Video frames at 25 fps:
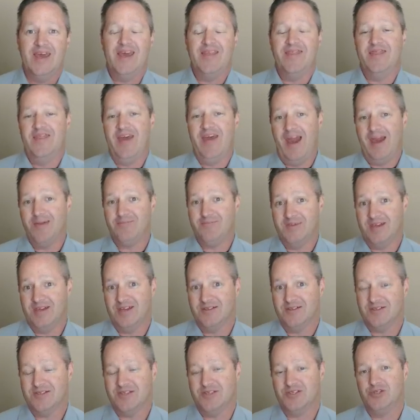That
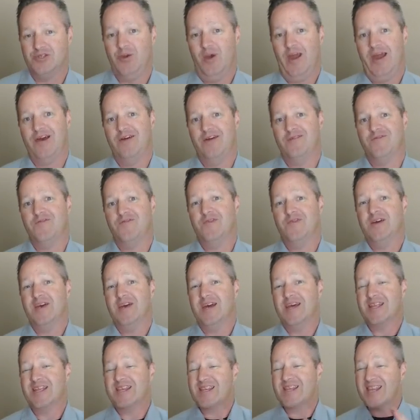means that you have
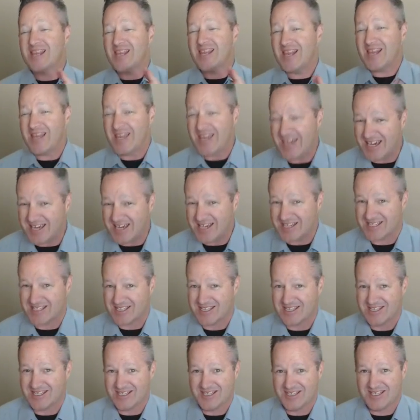at
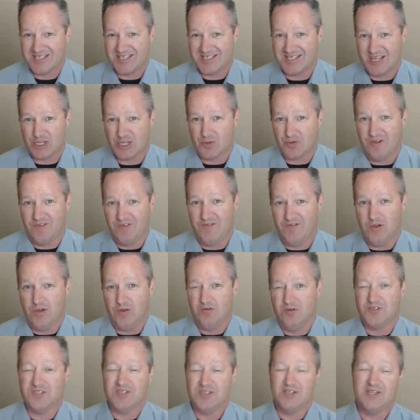least 6
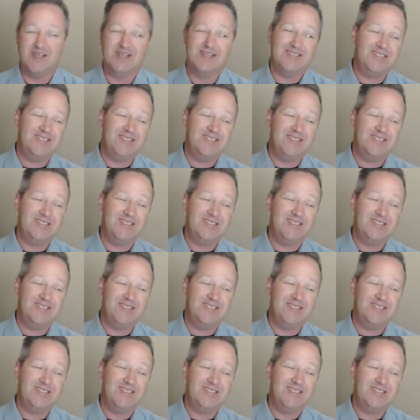reviews.